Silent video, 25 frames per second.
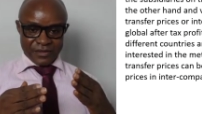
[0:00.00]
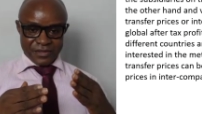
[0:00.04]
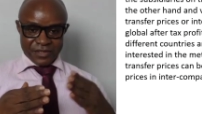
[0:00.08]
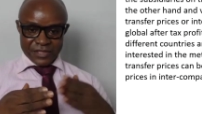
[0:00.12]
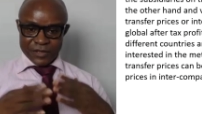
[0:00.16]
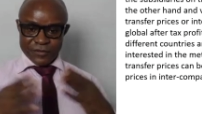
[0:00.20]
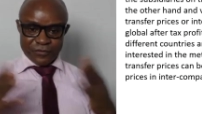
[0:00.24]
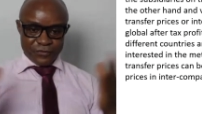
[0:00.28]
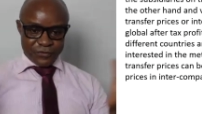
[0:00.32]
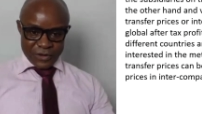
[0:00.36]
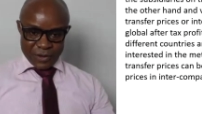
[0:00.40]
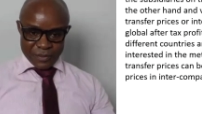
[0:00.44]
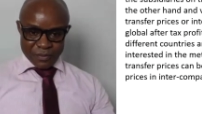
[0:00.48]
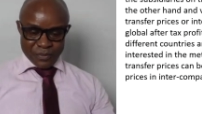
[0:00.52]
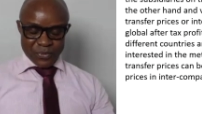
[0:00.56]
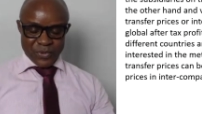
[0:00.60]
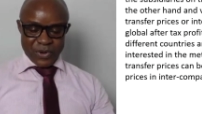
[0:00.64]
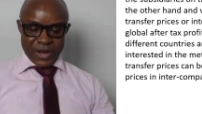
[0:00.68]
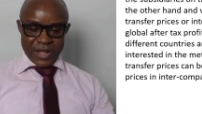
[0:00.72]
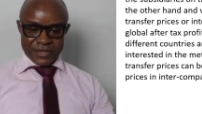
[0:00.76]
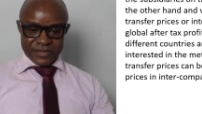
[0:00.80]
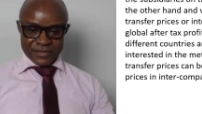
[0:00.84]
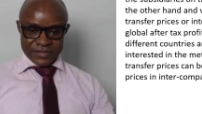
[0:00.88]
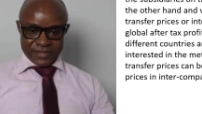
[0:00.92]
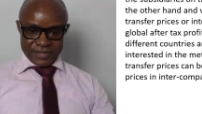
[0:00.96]
different
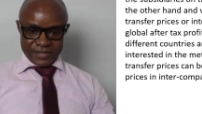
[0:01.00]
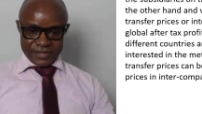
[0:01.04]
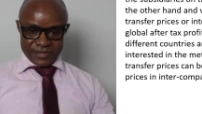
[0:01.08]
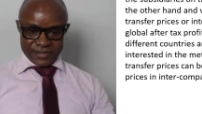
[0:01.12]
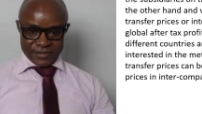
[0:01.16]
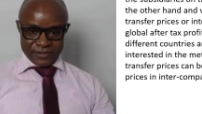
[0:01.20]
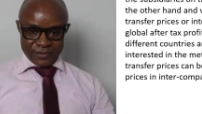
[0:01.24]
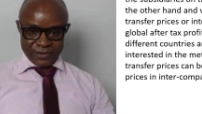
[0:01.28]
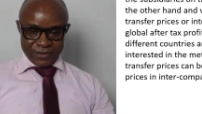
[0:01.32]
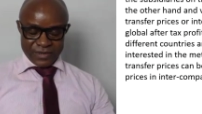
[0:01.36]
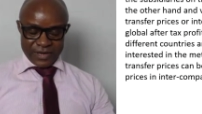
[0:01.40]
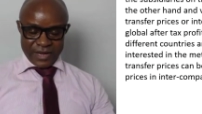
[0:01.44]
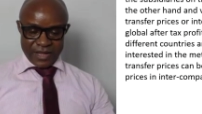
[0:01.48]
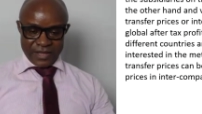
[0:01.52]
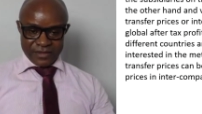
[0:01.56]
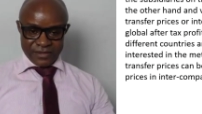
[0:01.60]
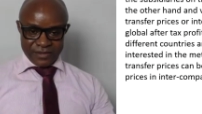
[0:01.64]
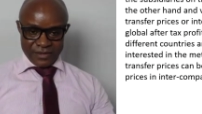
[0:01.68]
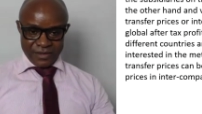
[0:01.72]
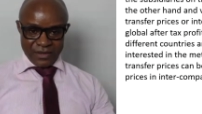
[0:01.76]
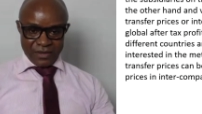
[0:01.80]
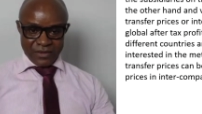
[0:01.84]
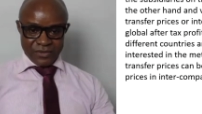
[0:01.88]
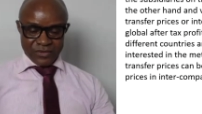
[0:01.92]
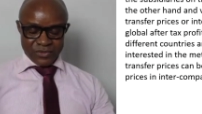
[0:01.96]
prices. All right.
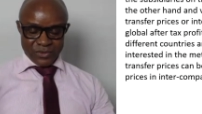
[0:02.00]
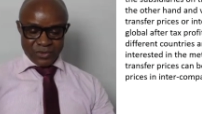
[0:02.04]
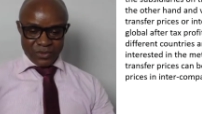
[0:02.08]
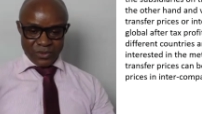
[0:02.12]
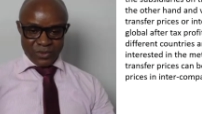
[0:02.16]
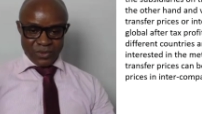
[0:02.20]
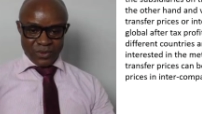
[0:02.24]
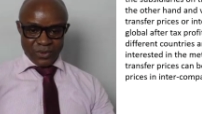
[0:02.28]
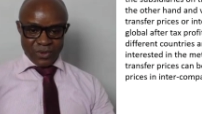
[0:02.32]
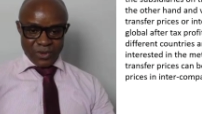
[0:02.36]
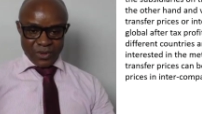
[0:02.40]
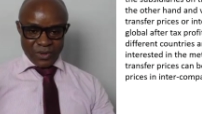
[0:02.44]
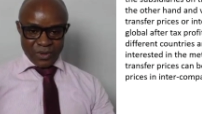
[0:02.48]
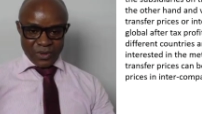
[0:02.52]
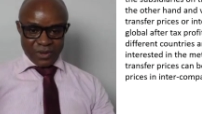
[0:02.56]
So